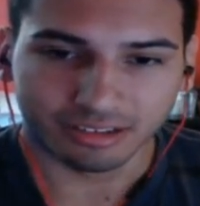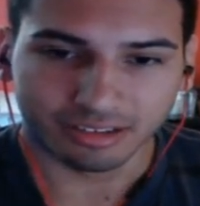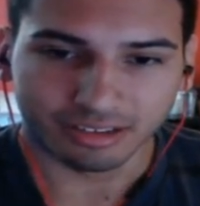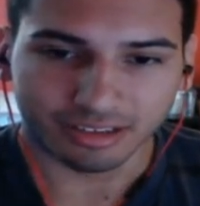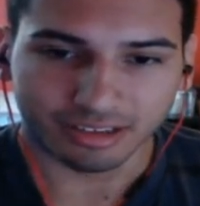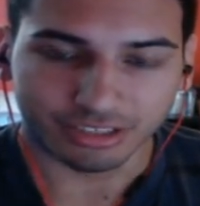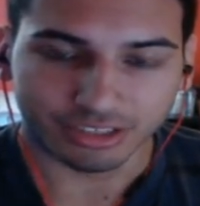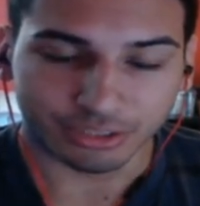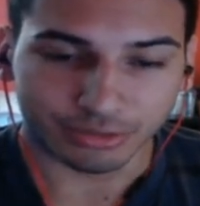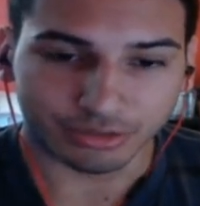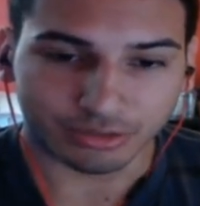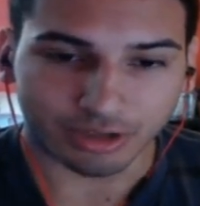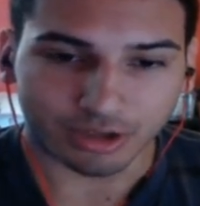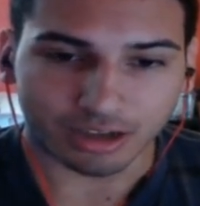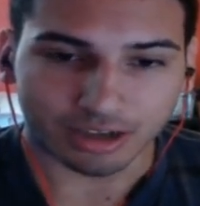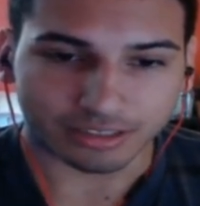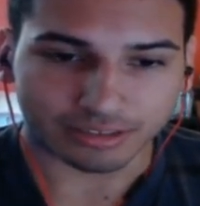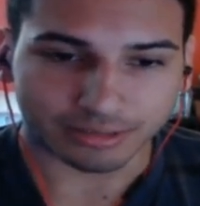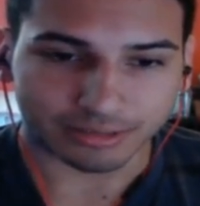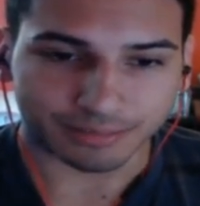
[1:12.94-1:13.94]
She was
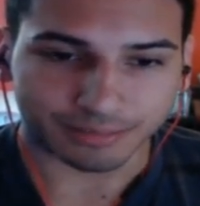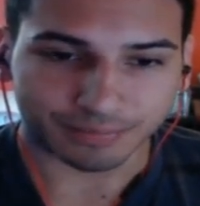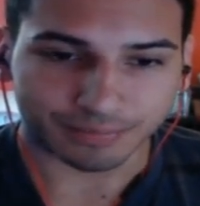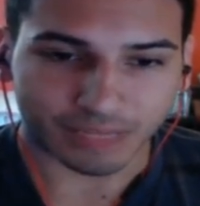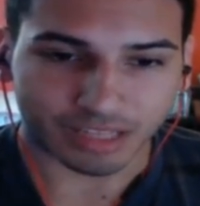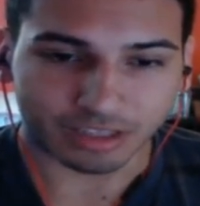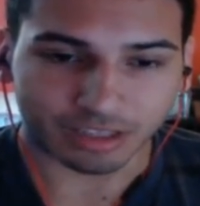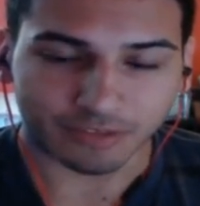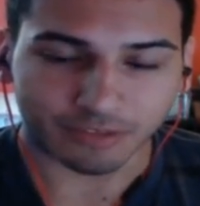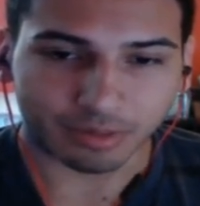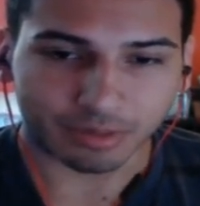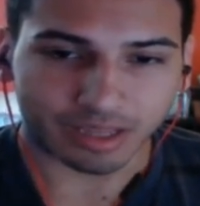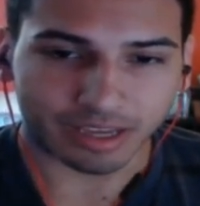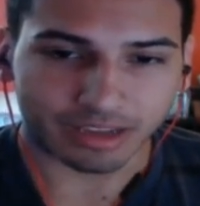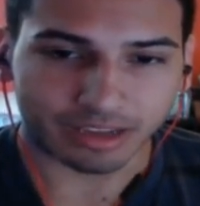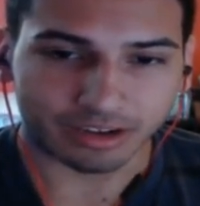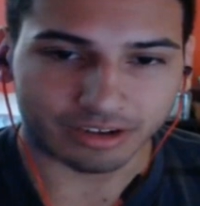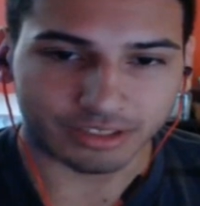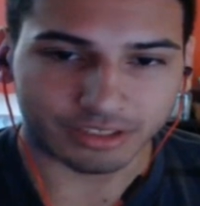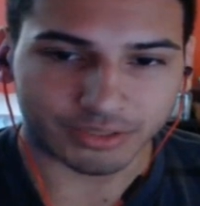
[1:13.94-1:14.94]
awesome. I loved
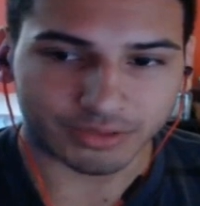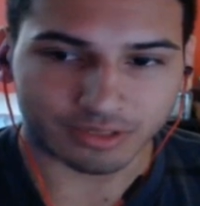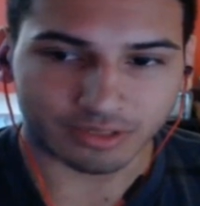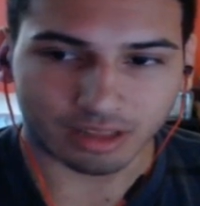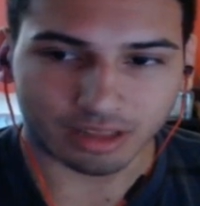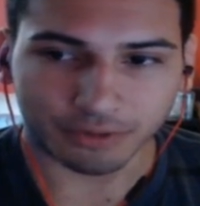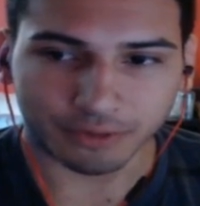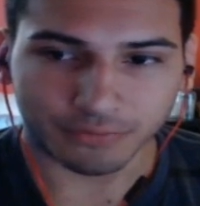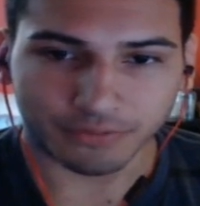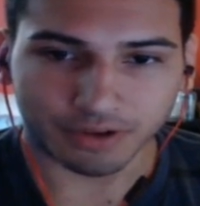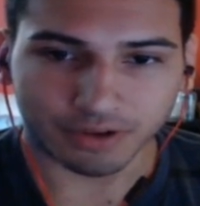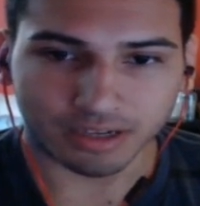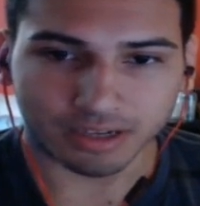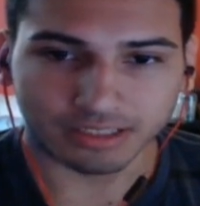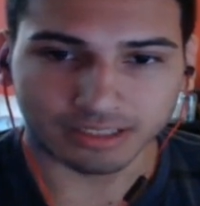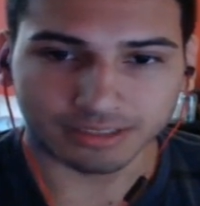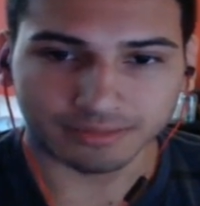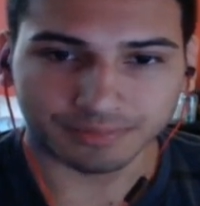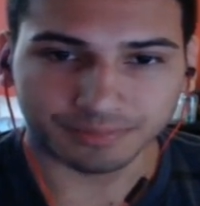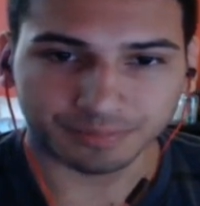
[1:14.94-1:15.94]
playing her. She was a lot of
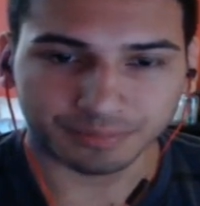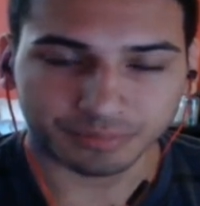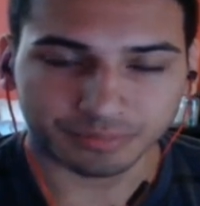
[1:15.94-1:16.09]
fun.